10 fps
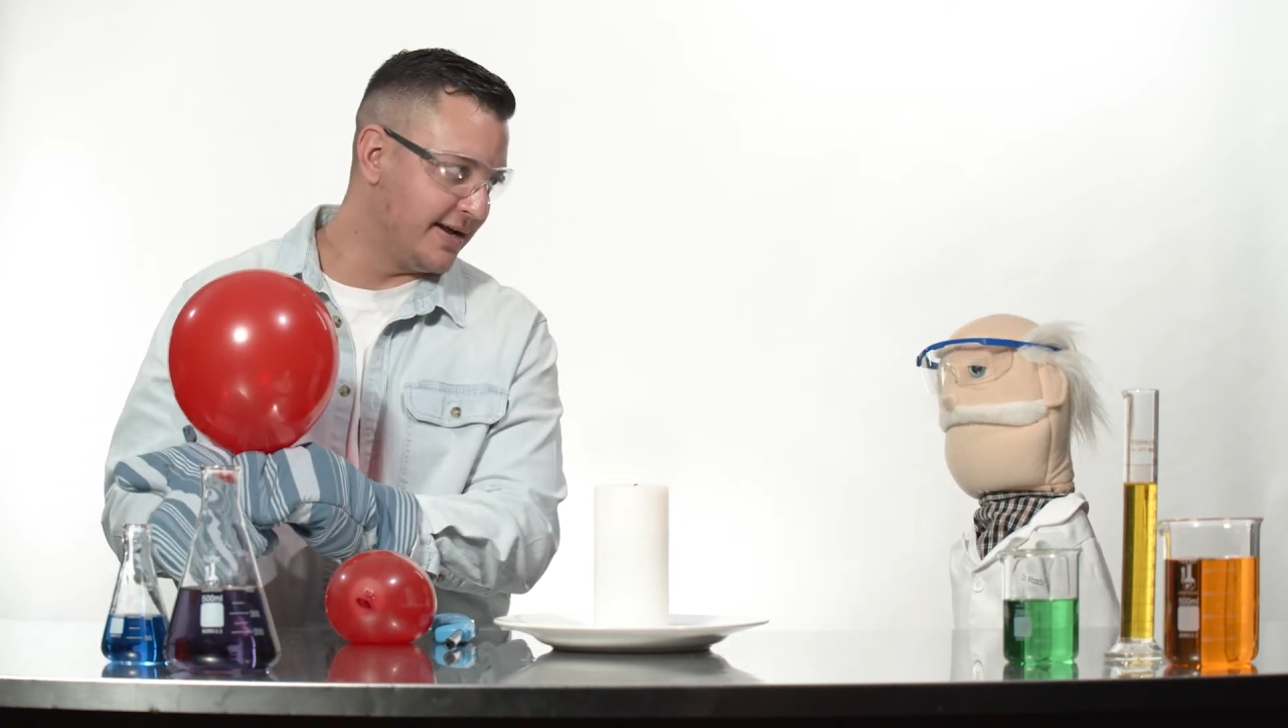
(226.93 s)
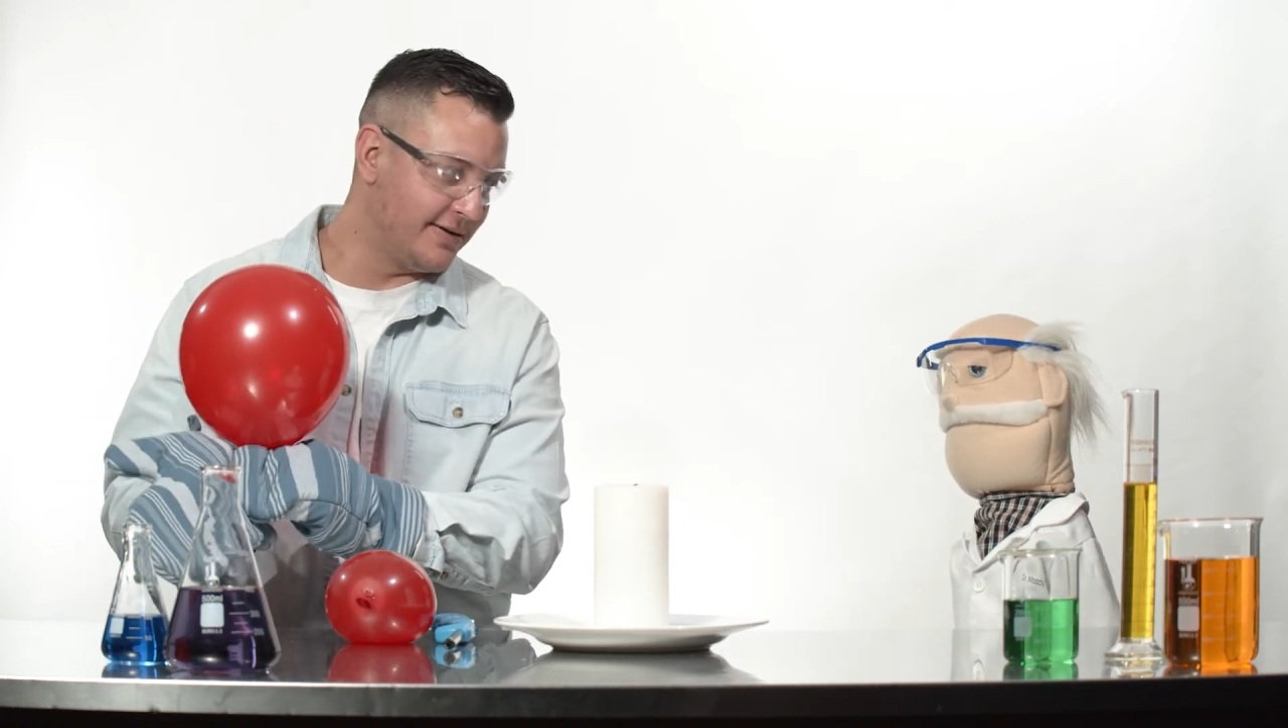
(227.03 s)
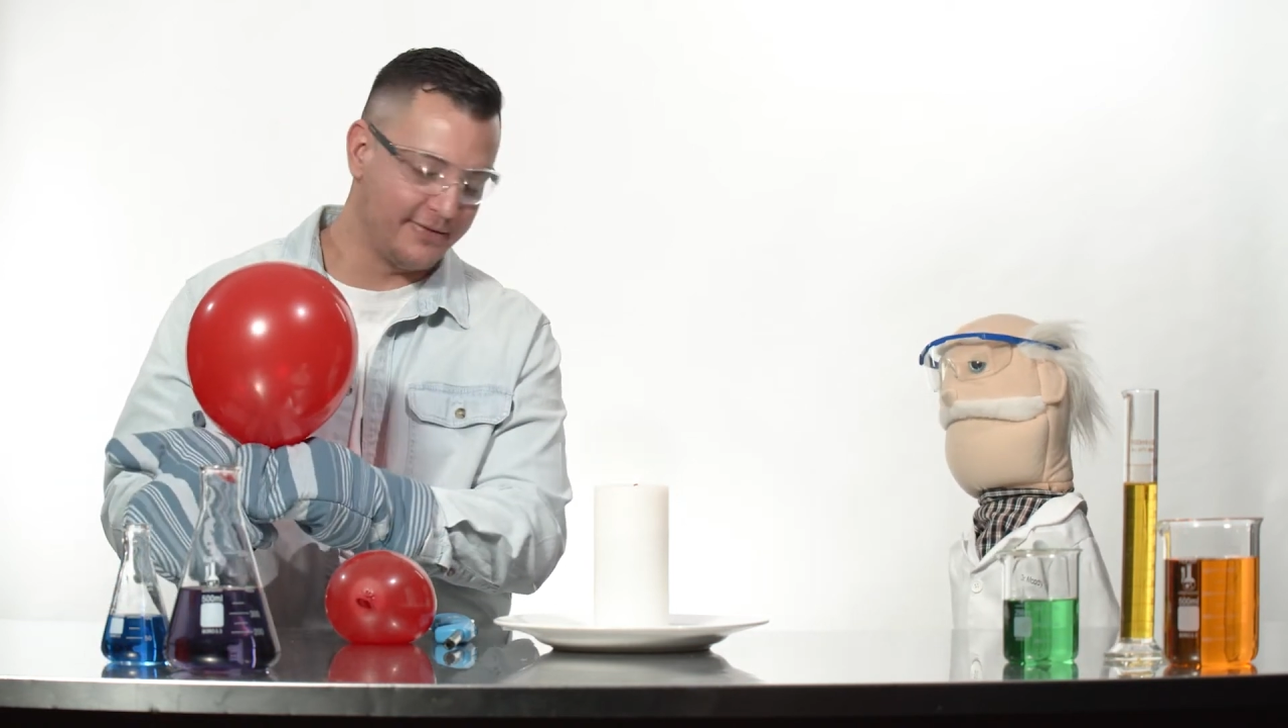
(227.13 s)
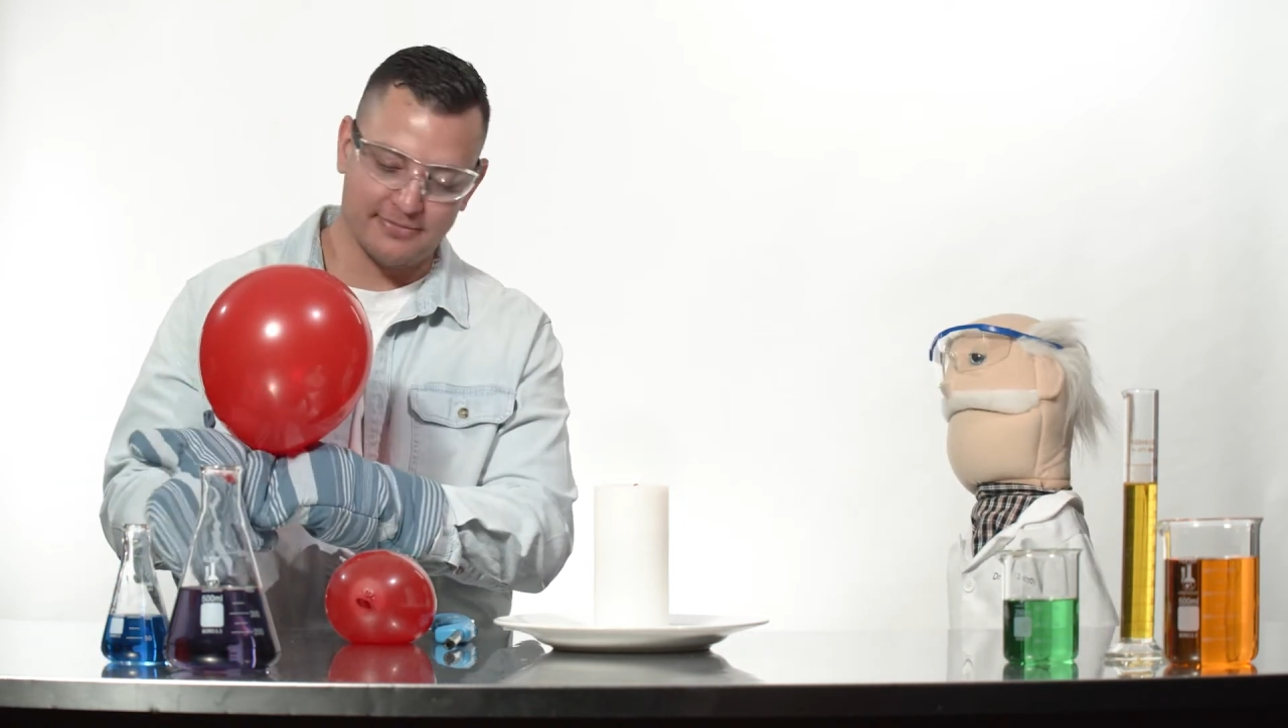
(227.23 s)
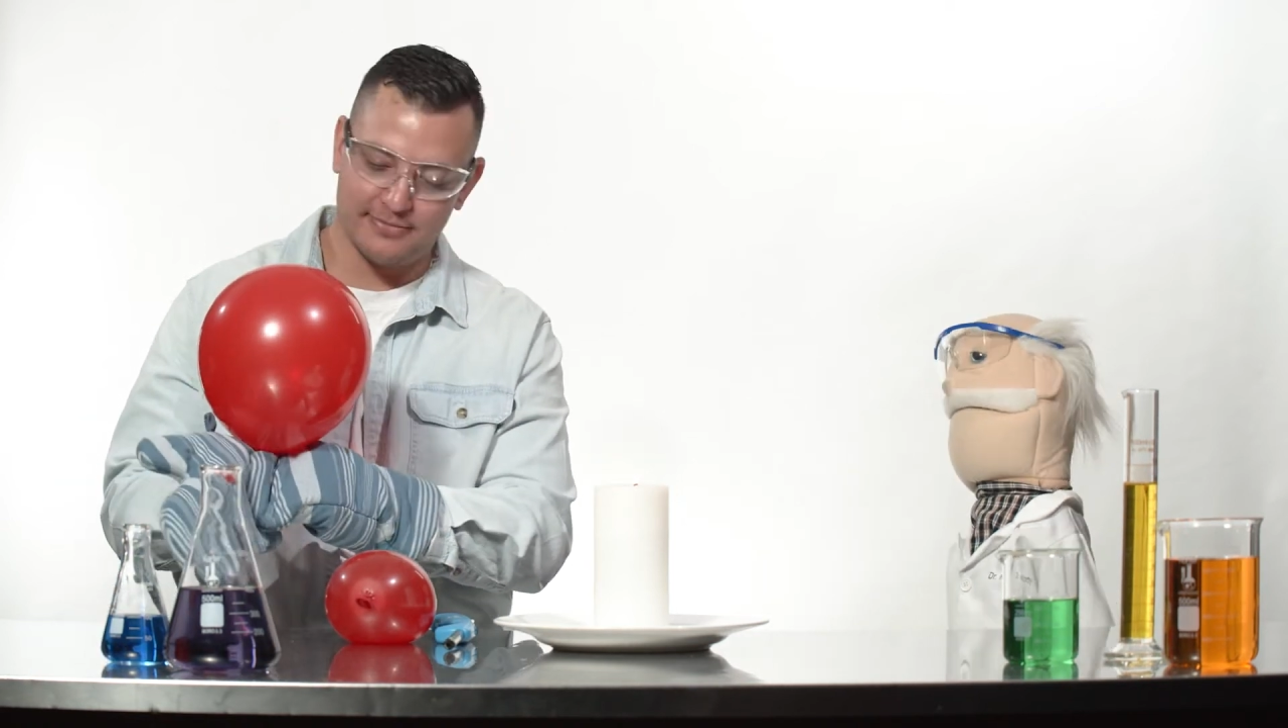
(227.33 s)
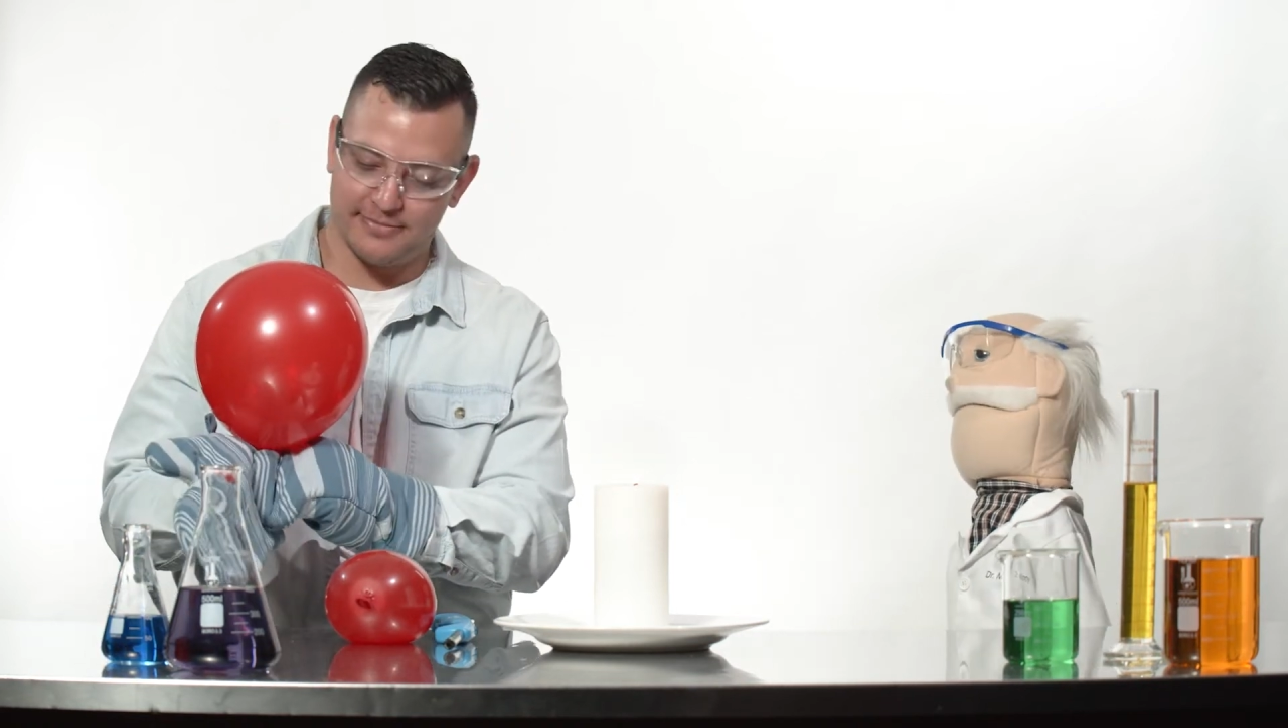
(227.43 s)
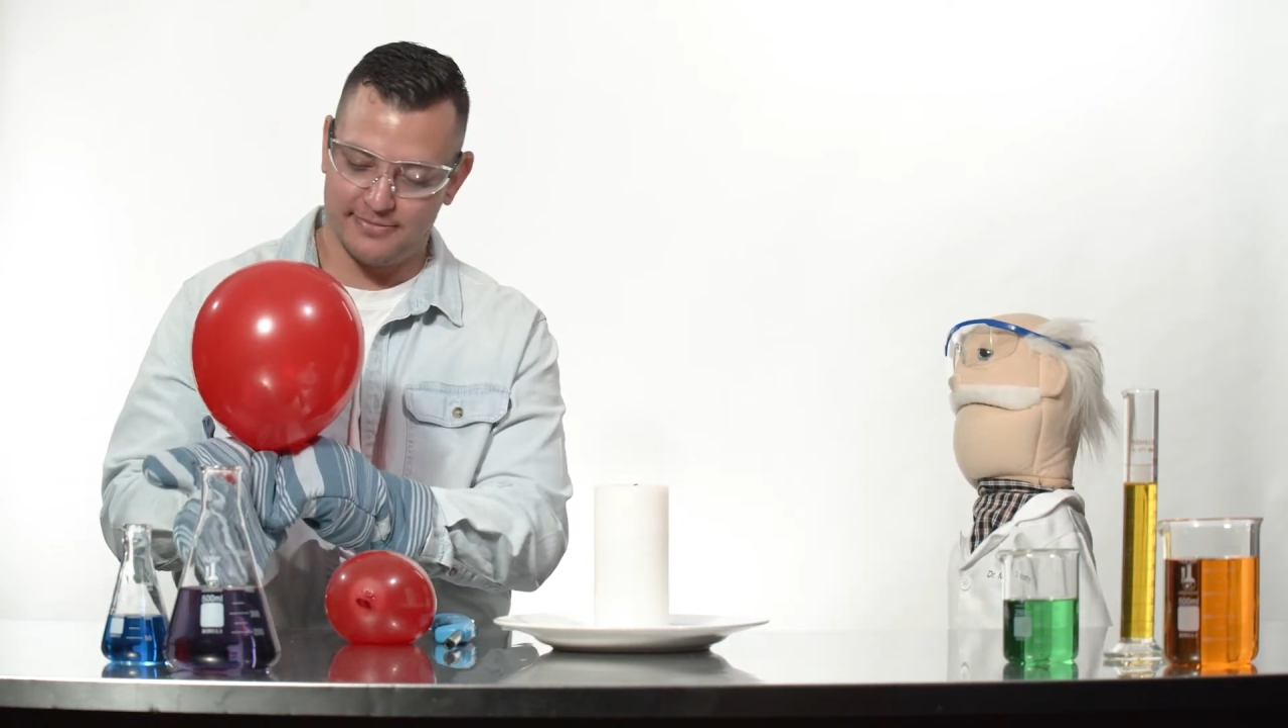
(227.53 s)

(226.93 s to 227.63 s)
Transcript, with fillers: home.